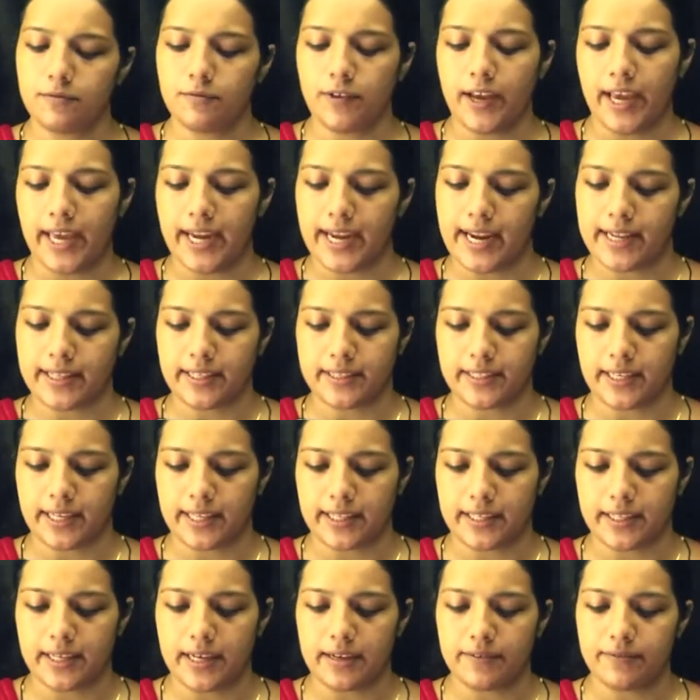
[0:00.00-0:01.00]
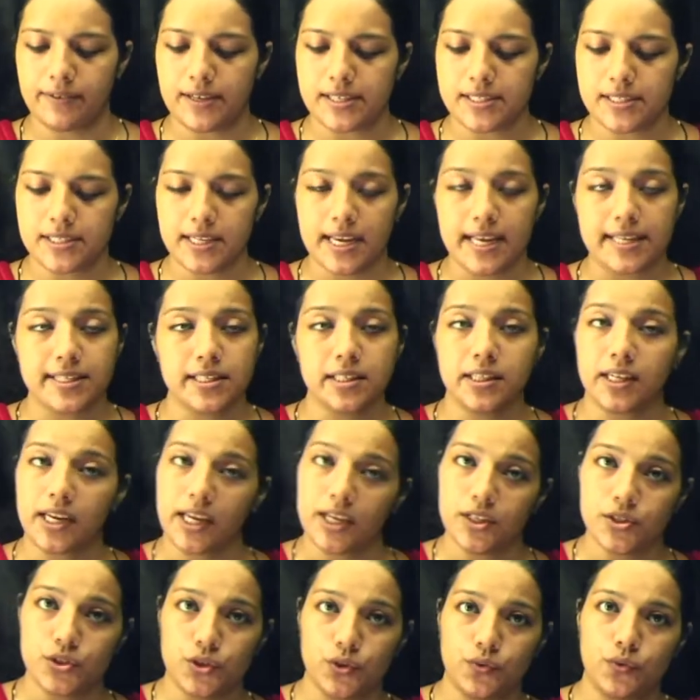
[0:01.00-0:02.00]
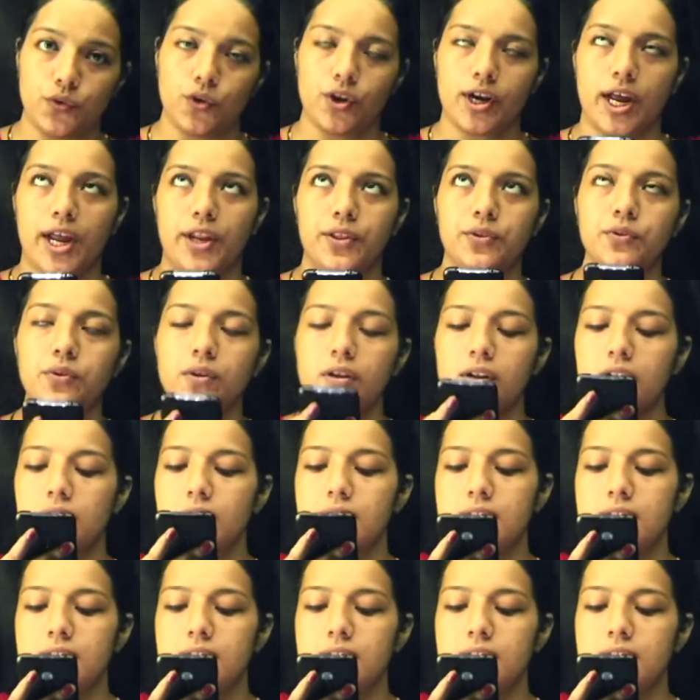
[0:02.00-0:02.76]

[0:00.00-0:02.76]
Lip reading: Where are you? First case is 3:4.